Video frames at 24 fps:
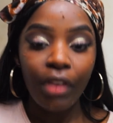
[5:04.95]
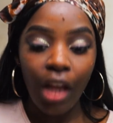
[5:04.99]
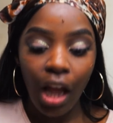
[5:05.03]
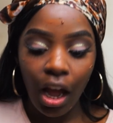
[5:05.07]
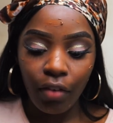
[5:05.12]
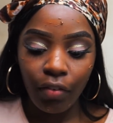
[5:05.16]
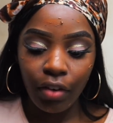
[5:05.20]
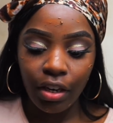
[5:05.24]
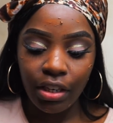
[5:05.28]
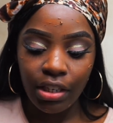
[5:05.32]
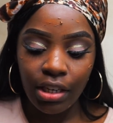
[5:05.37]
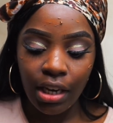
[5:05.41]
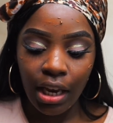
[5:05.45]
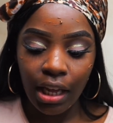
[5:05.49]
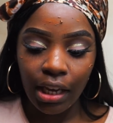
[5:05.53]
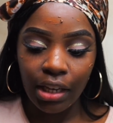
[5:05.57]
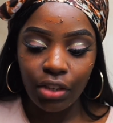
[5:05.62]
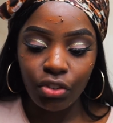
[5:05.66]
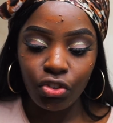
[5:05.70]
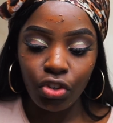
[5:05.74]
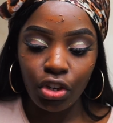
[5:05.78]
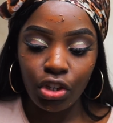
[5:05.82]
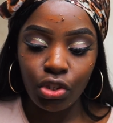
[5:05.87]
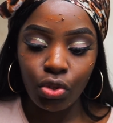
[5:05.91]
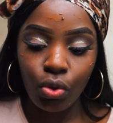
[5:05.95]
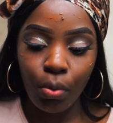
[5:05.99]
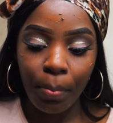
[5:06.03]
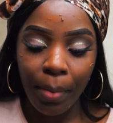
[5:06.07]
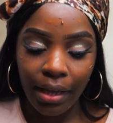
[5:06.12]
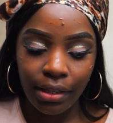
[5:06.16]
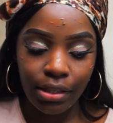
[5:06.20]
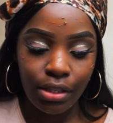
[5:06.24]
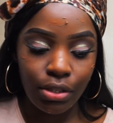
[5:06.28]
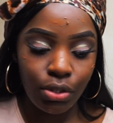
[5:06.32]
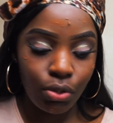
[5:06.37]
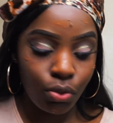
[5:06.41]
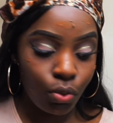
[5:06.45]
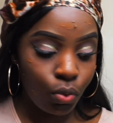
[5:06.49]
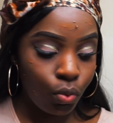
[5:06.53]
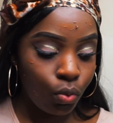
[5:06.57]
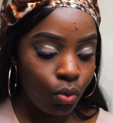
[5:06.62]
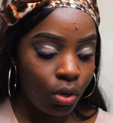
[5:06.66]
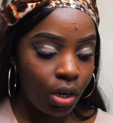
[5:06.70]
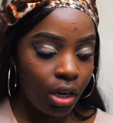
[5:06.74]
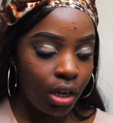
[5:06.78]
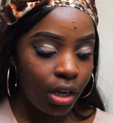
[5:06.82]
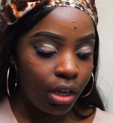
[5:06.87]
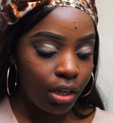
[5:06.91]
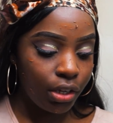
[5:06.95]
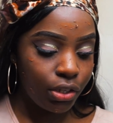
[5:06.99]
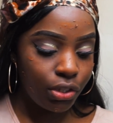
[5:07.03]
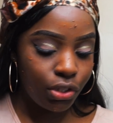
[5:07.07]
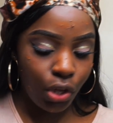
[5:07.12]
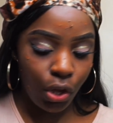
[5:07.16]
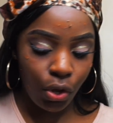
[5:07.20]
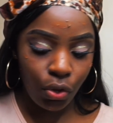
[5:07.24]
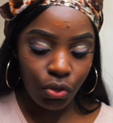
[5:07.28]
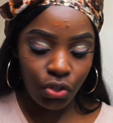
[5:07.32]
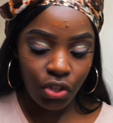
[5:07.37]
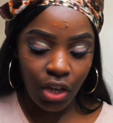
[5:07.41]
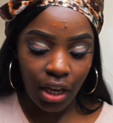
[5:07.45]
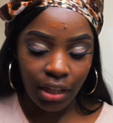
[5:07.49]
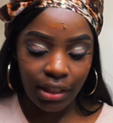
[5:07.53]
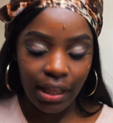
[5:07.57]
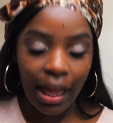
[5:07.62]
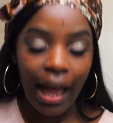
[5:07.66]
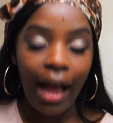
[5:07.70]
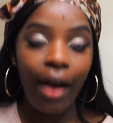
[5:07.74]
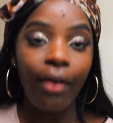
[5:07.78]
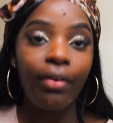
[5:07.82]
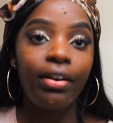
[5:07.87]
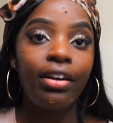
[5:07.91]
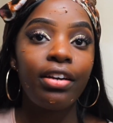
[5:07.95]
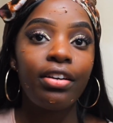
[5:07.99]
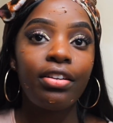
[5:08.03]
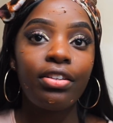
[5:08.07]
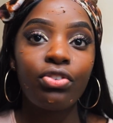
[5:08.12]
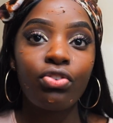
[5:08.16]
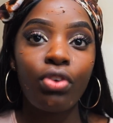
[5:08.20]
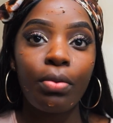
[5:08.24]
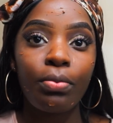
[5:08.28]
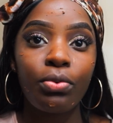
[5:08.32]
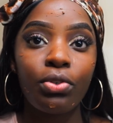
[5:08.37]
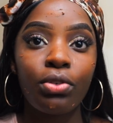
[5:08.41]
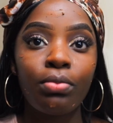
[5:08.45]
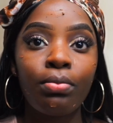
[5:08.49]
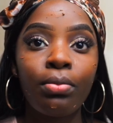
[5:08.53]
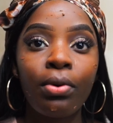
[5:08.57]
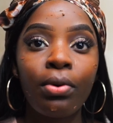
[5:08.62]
I've already done like a drugstore back to school look, so check that out in the description